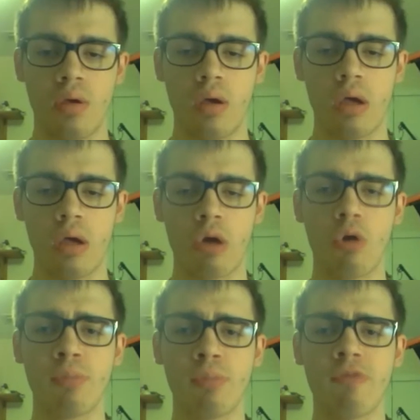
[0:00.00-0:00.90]
I
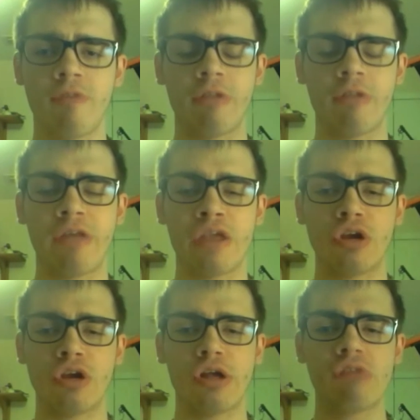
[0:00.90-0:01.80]
hope you feel that
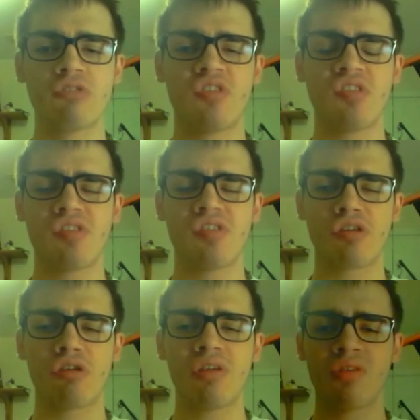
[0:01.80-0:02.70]
your knowledge has
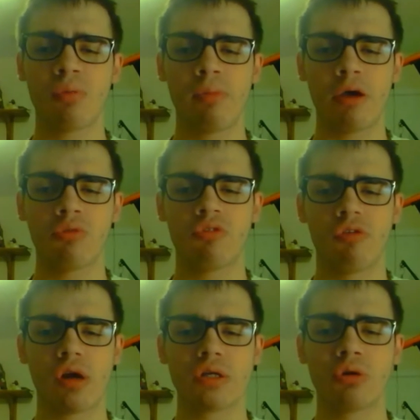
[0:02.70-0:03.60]
increased about
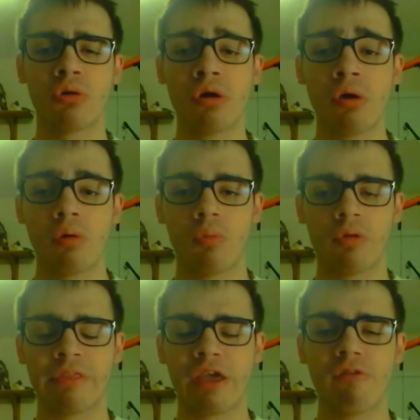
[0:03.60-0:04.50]
Toronto
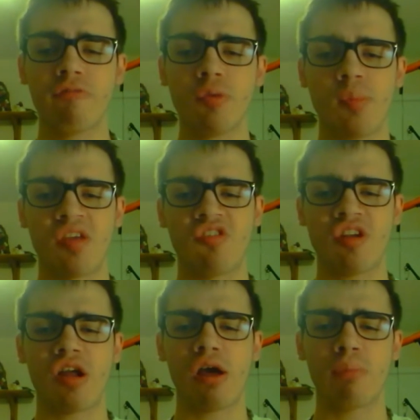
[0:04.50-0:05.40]
with the
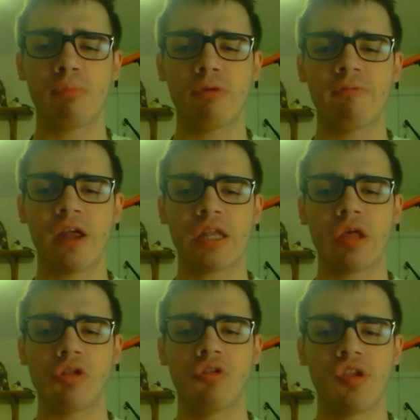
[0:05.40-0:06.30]
information I have provided.